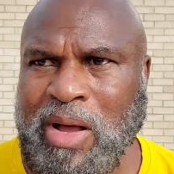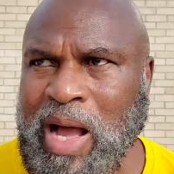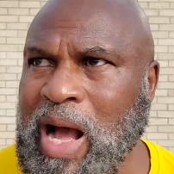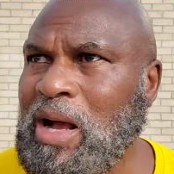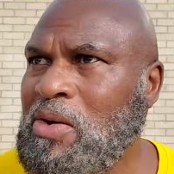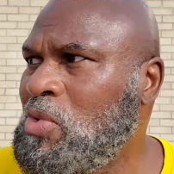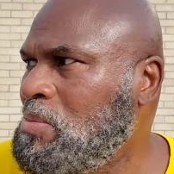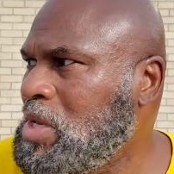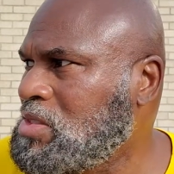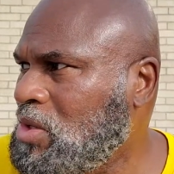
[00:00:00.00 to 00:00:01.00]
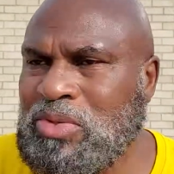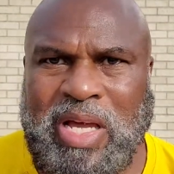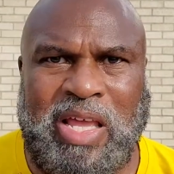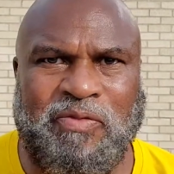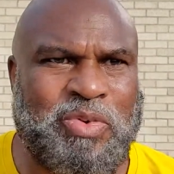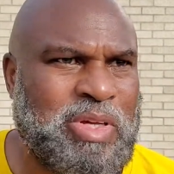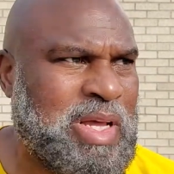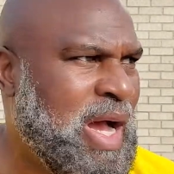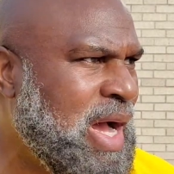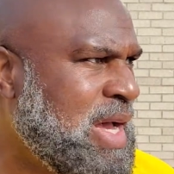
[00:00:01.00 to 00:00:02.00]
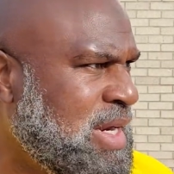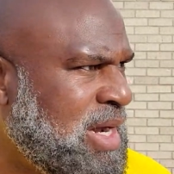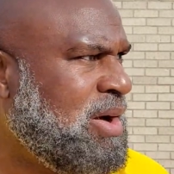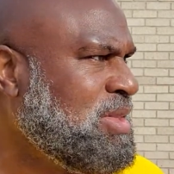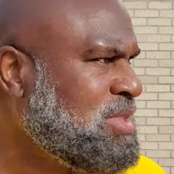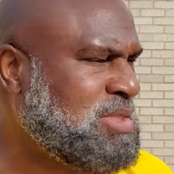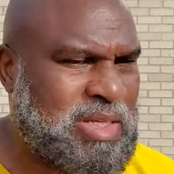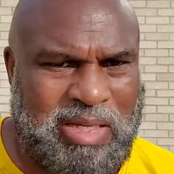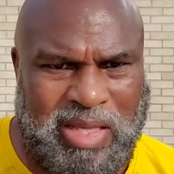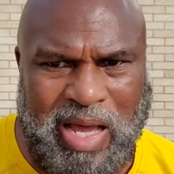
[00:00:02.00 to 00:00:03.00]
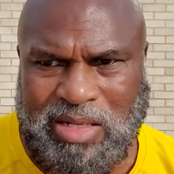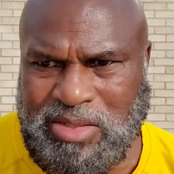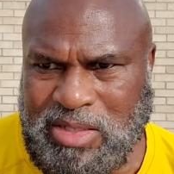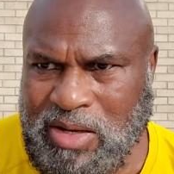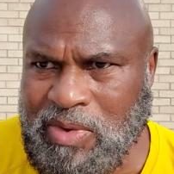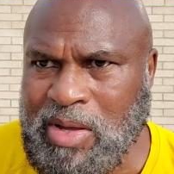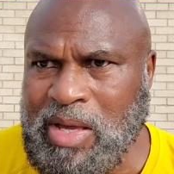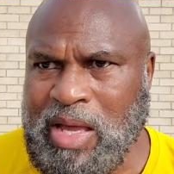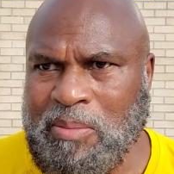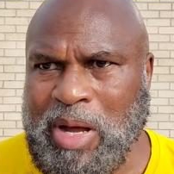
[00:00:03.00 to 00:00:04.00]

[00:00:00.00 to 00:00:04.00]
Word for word: How can we be so thankful to God and all this kind of stuff and,